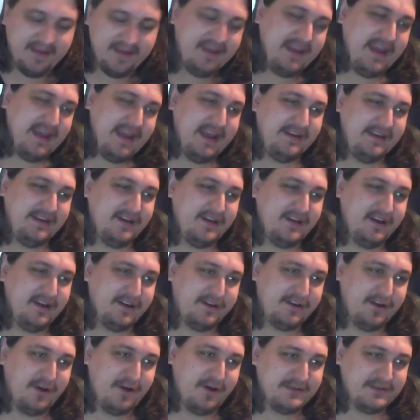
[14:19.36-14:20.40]
and uh,
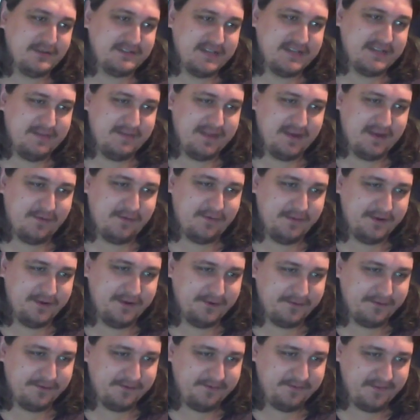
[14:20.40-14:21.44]
God, what's the name of that woman
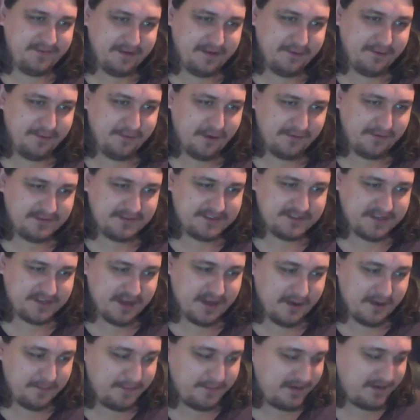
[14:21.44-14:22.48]
who, who wrote
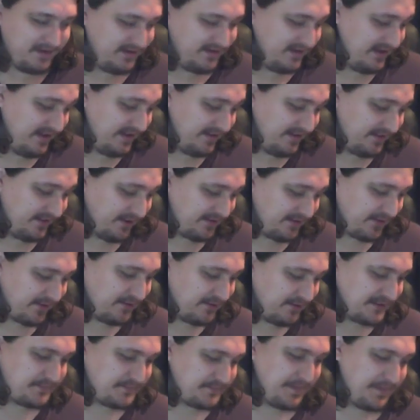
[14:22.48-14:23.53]
Scum? Th-
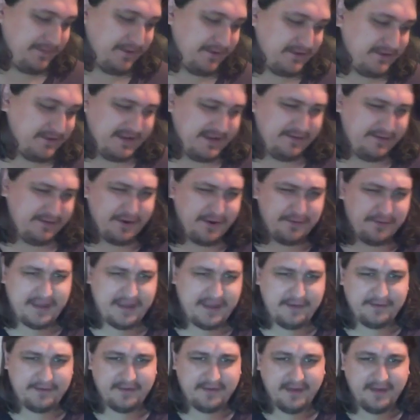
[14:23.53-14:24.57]
those people, Valerie
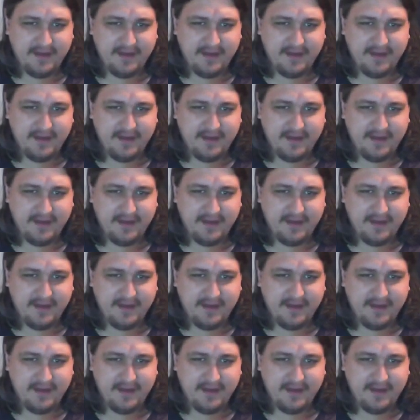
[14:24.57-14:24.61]
Solanas.